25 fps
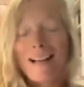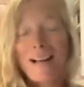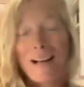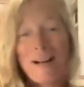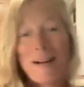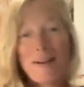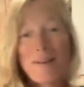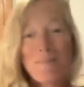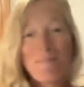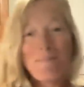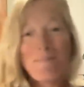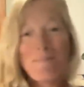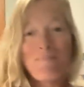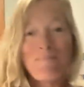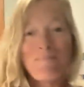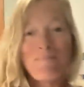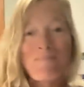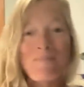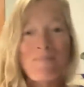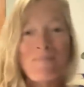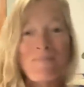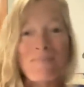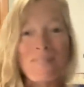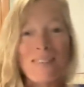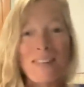um,
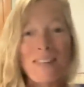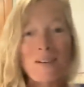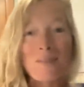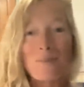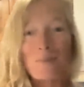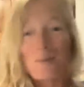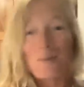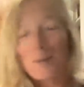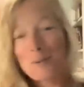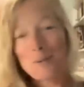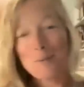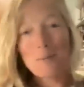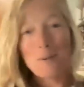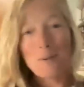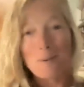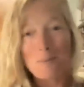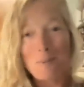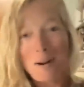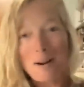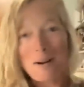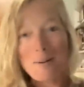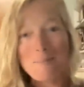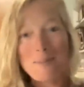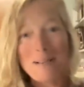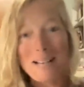we'll, we'll
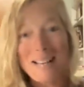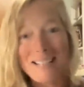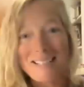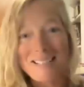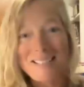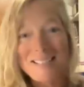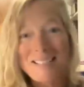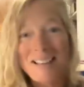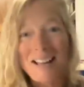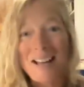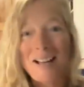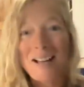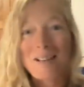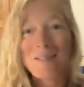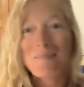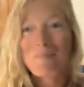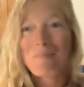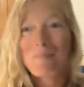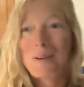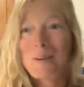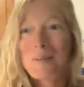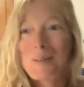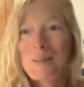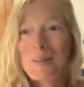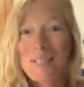run up against time,
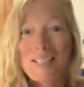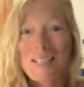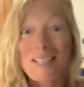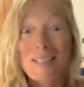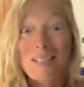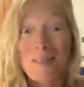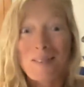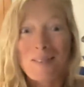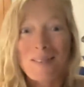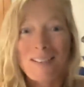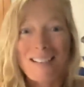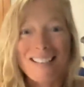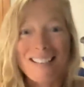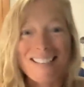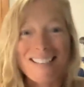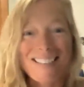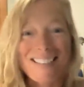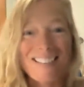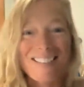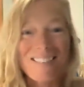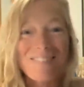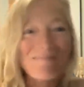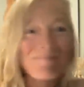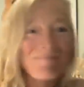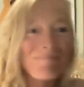but we'll just see what we can
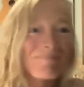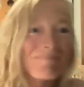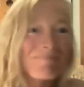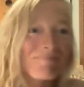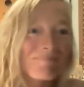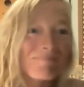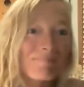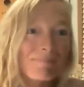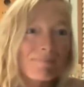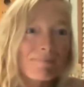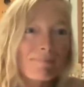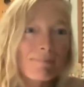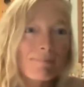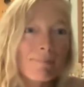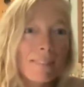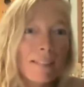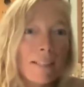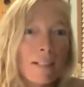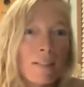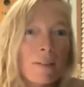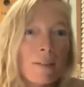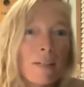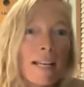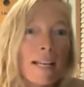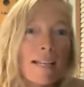do.
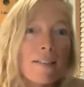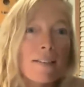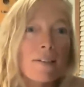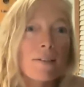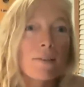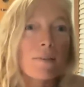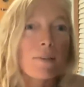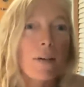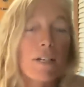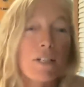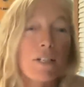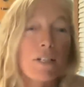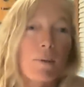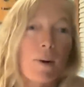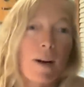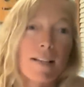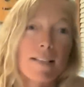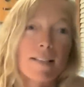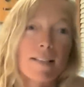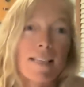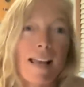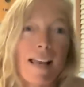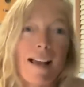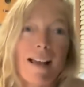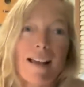Okay, so Roger
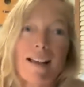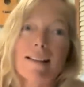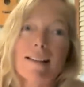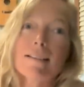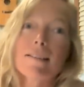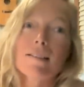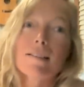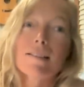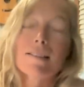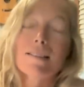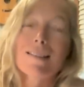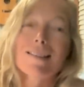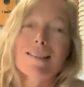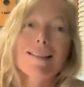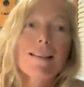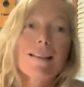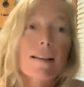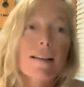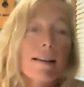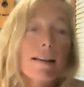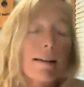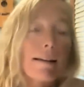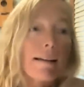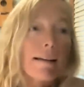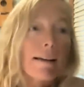Weiss asks,
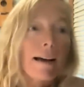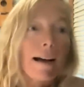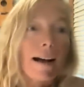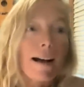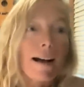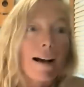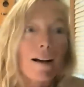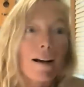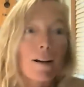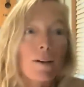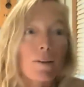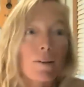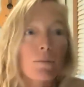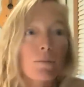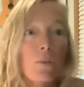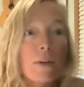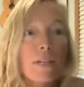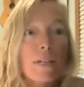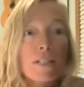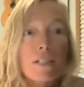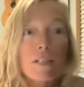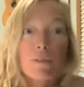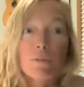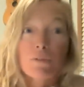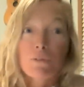um,
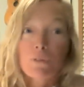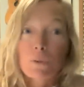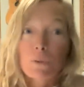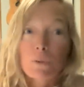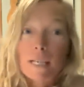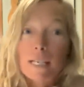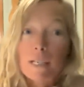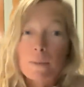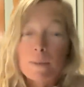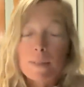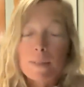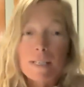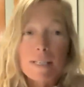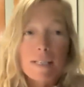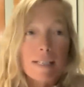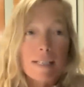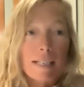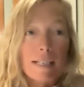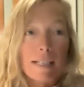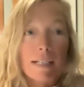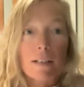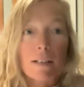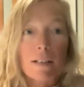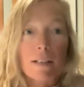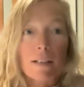what is the
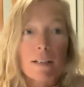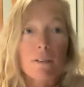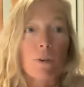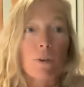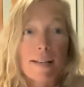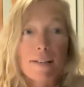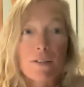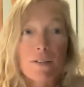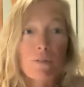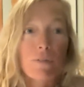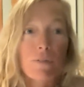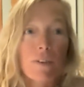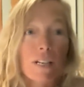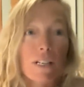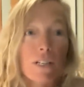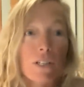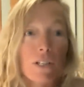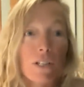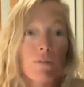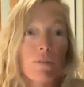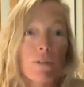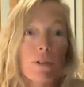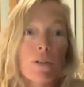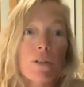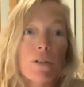frequency of
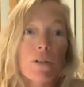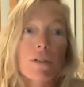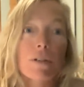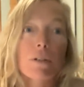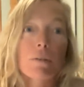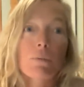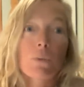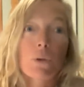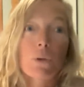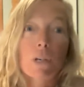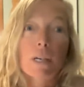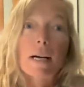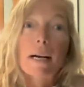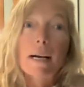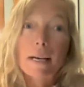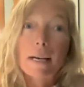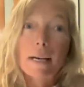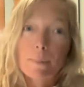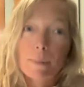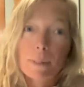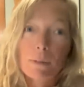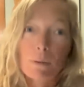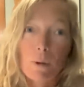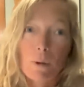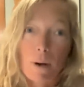rhizophagy versus the more
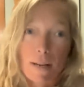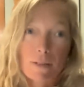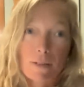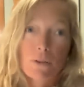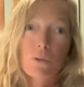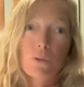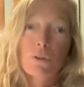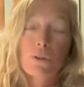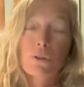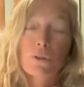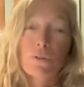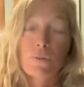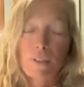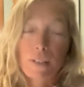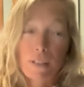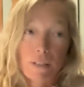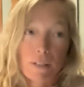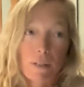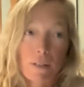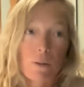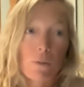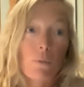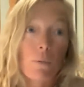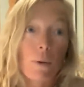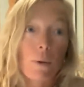common
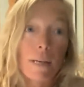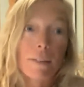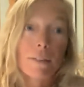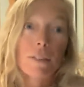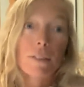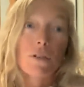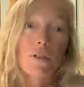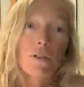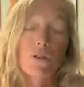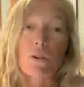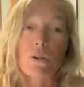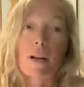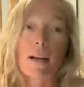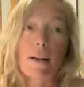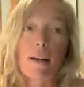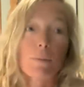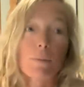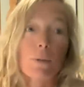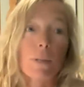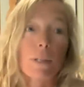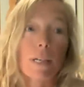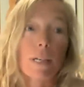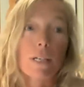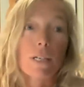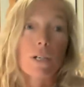rhizosphere well-described
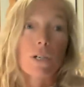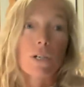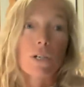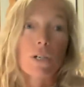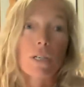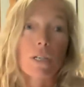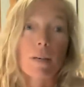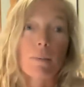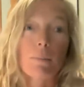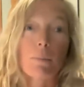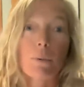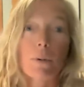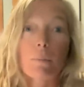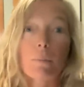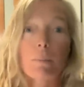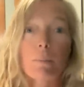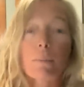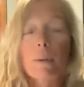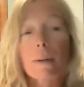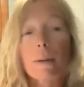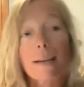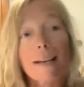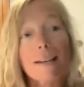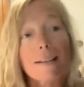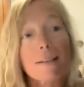relationship where
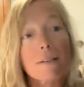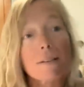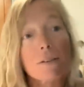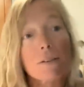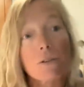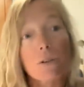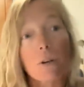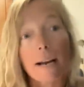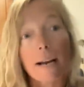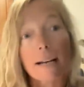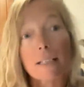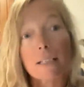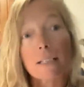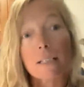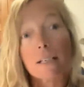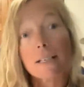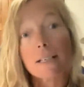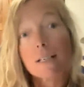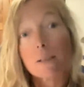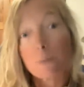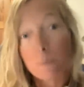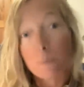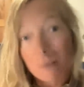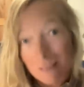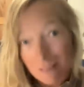plants attract
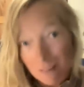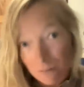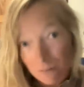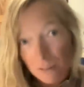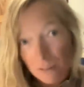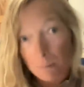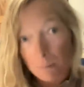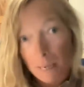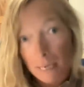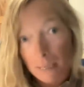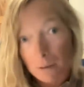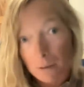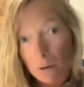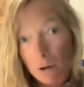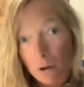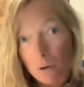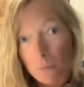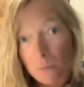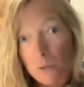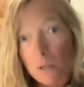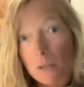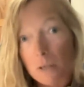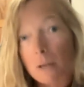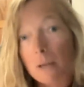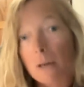specific
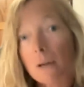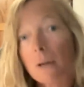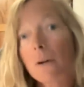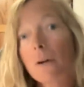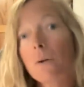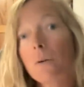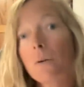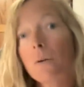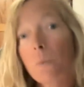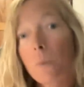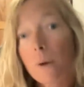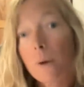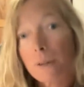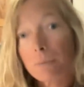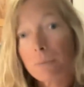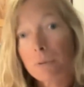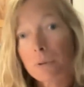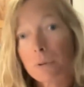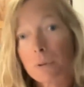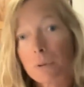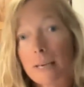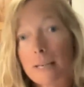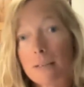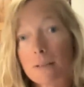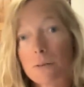microbes with
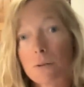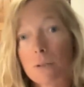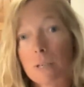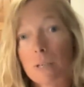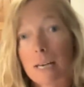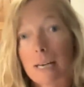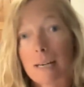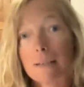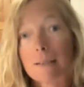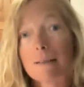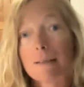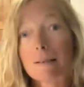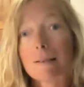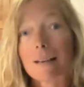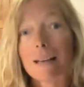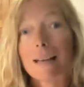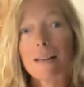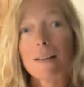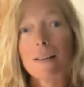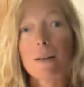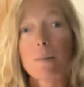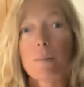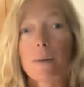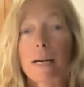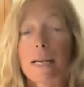root exudates
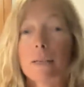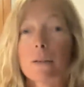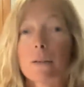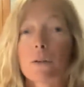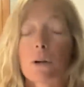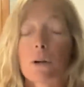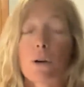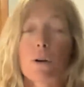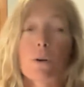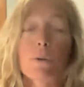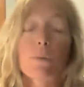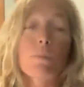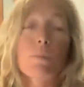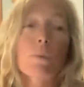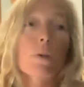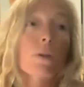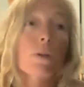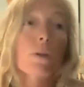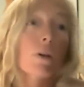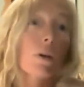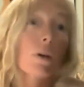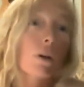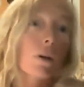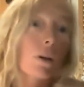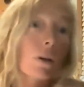and the
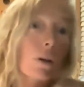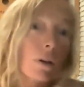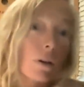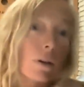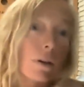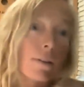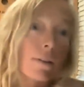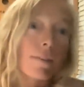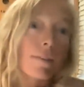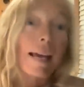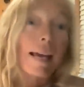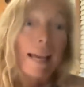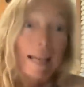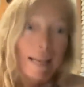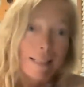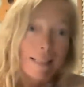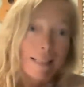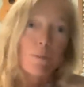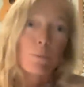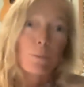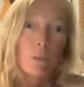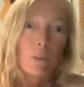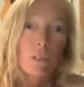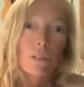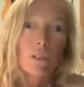microbes that
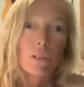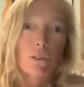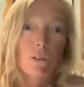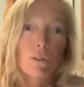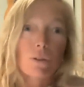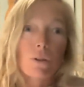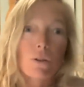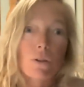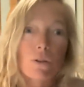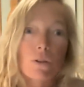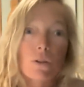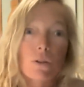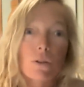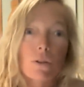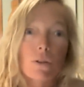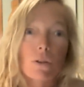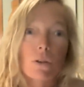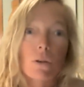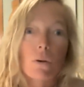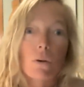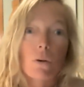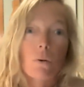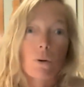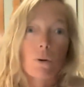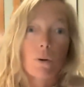produce
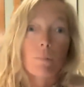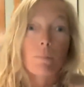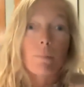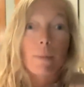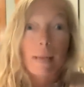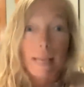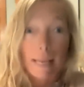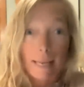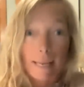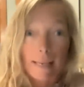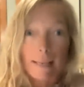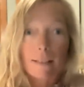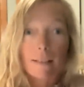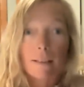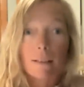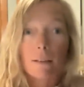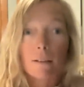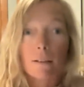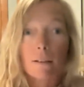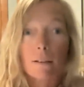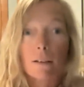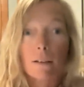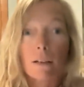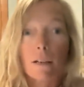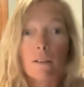or make
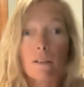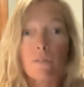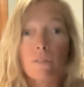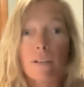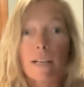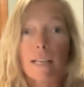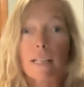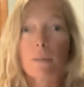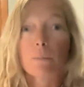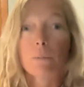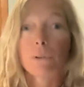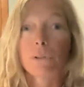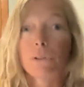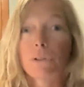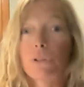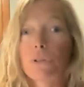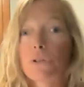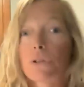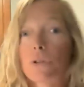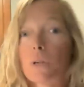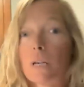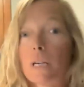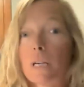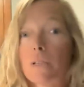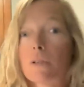available
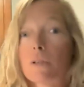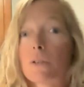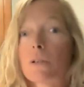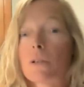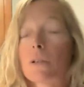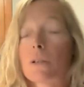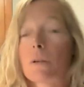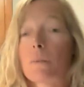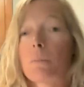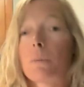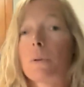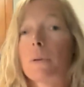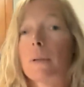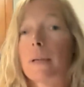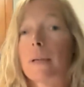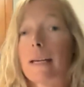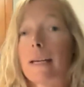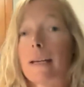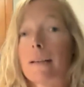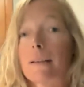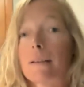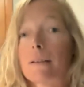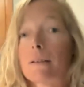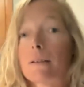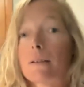nutrients to the
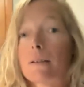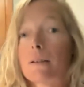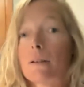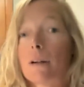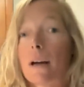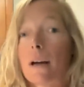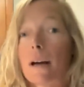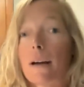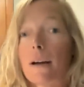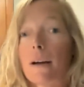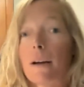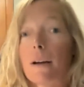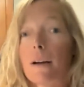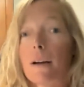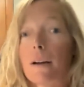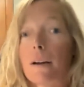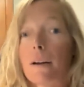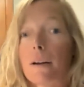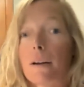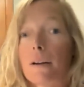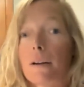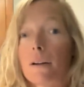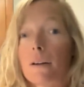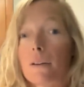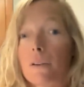plant
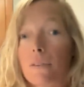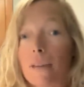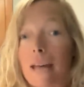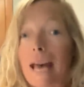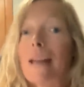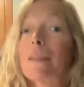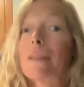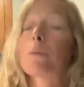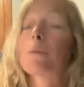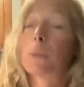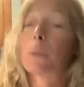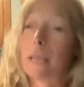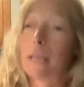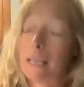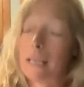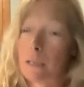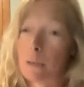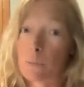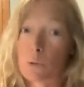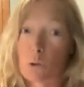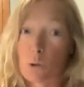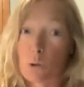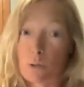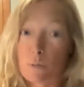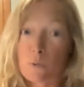uh, that the plant
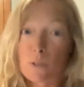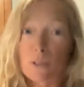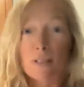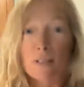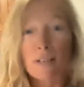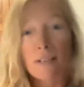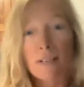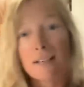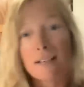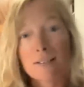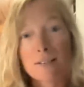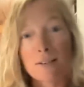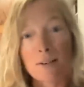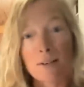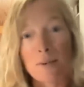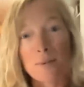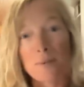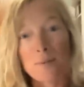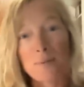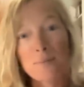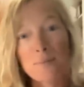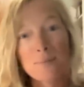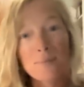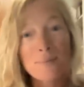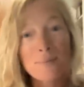absorbs?
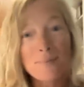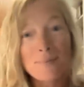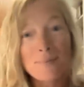So